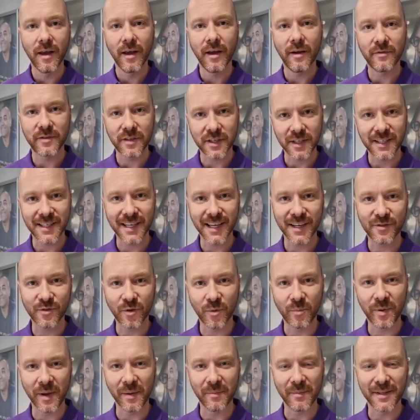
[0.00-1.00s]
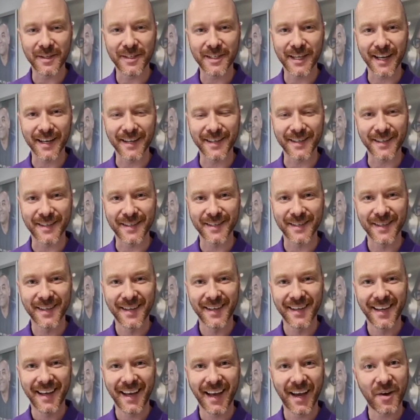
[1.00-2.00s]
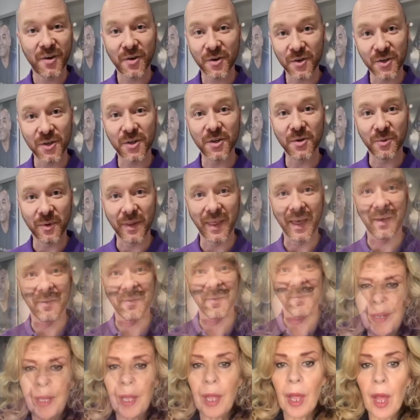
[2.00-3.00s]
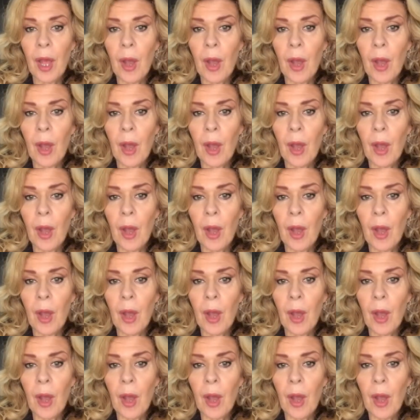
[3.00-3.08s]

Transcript: of successful Pitman centres. I couldn't do it without them.